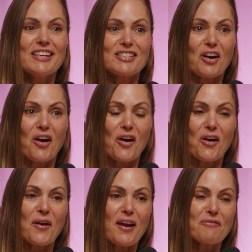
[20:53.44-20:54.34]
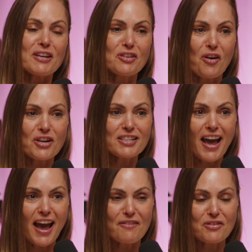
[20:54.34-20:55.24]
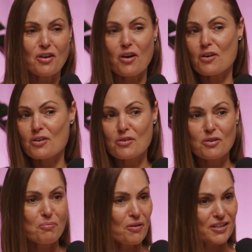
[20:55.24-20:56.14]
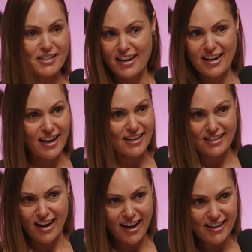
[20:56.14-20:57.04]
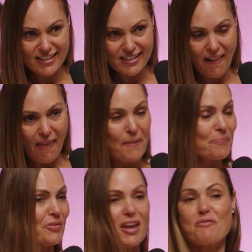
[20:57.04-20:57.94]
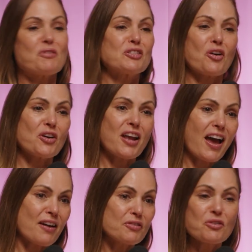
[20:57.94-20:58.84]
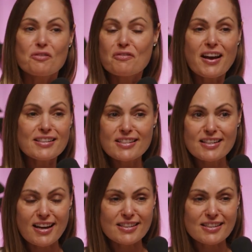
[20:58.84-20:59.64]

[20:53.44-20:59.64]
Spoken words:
So if we don't have, good protein in our diet, if we don't have good fats in our